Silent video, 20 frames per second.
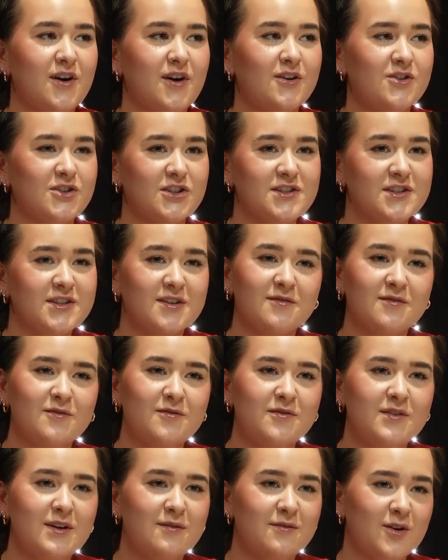Hodgkin's
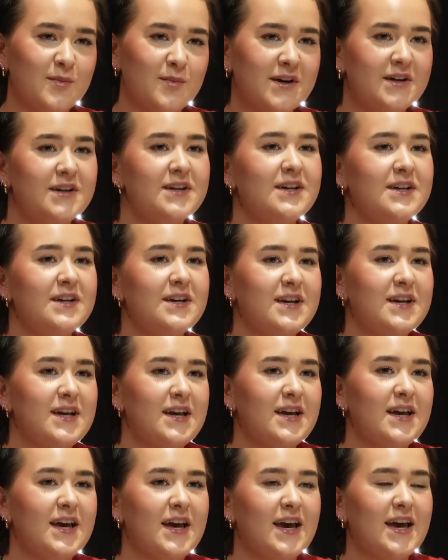lymphoma
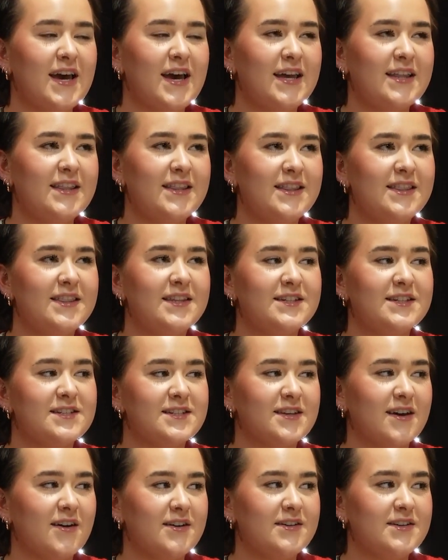in the
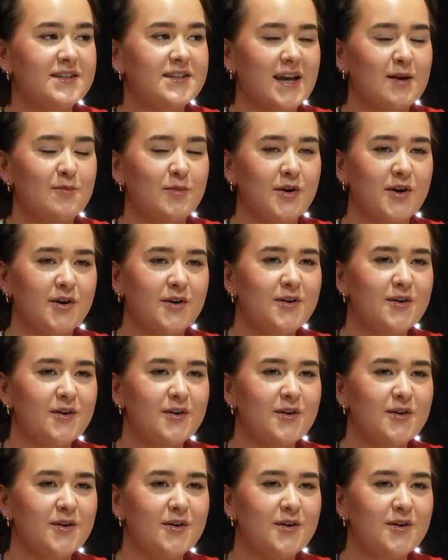December